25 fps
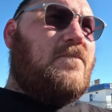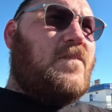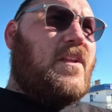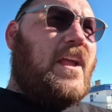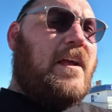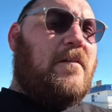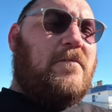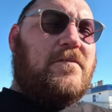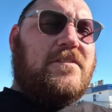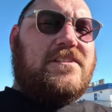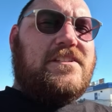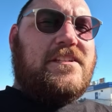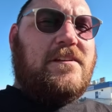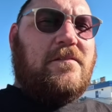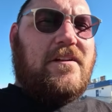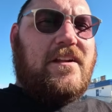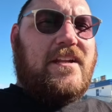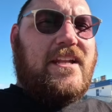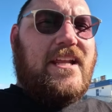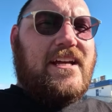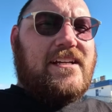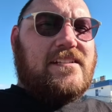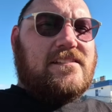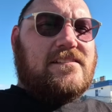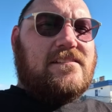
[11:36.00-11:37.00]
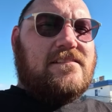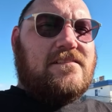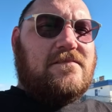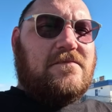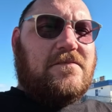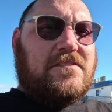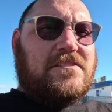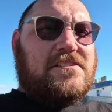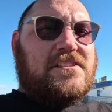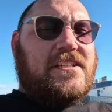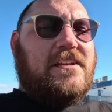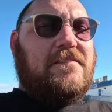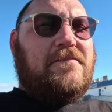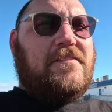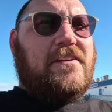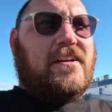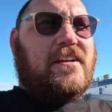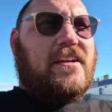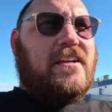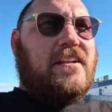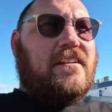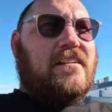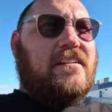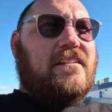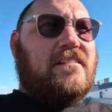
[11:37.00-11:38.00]
and we'll just see what it does. We'll just see if
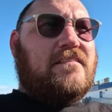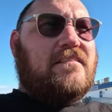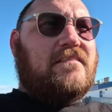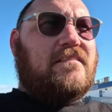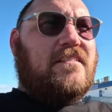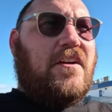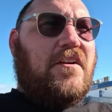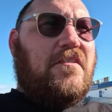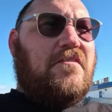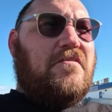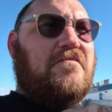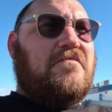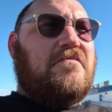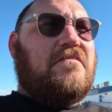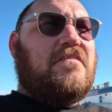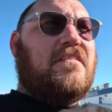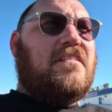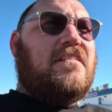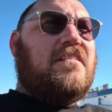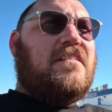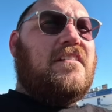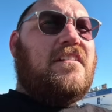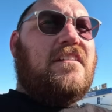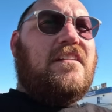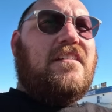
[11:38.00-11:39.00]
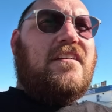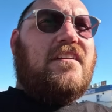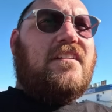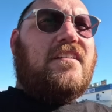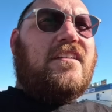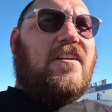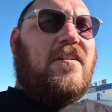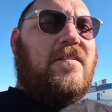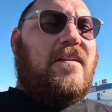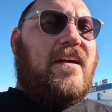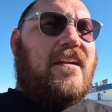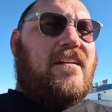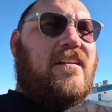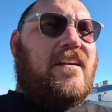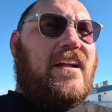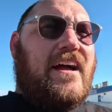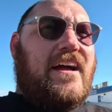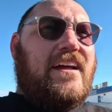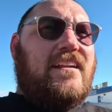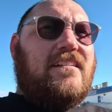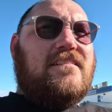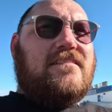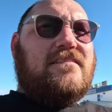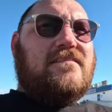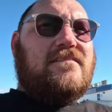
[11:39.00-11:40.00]
it can go down or
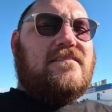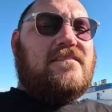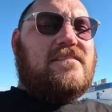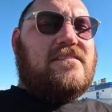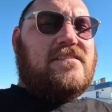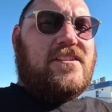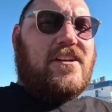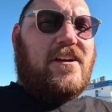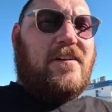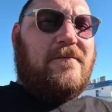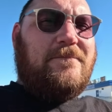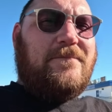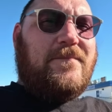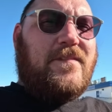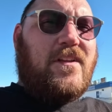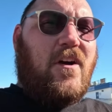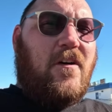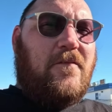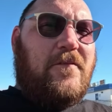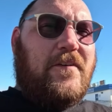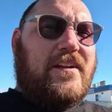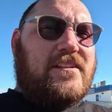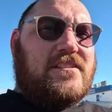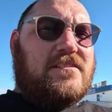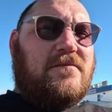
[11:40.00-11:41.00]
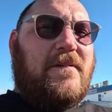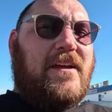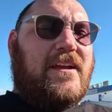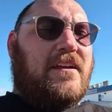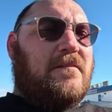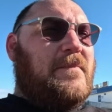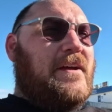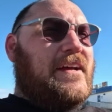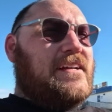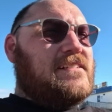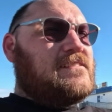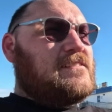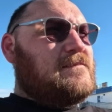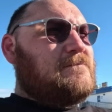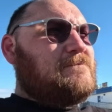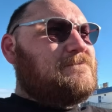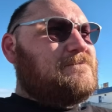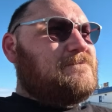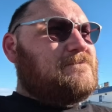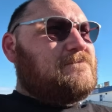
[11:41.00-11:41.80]
not. So hopefully it doesn't make a mess.